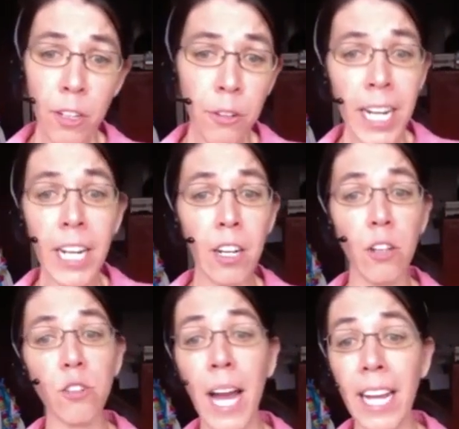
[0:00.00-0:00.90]
great,
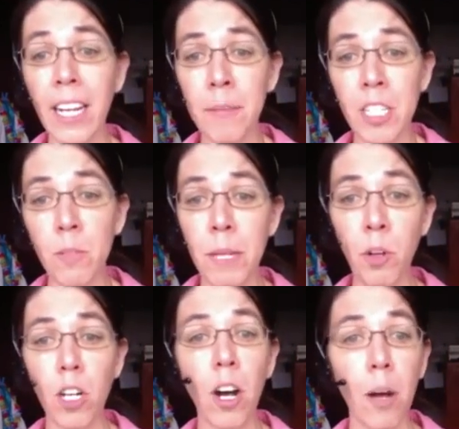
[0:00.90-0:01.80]
Carol. So I commit to
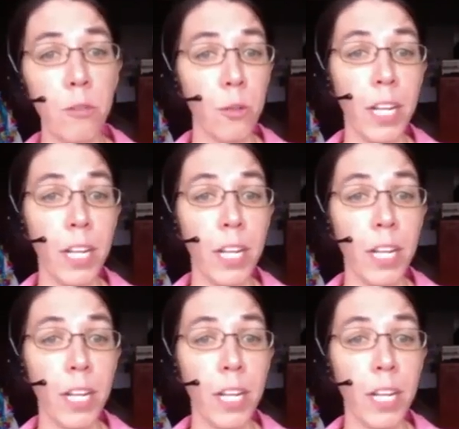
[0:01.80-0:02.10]
be more calm.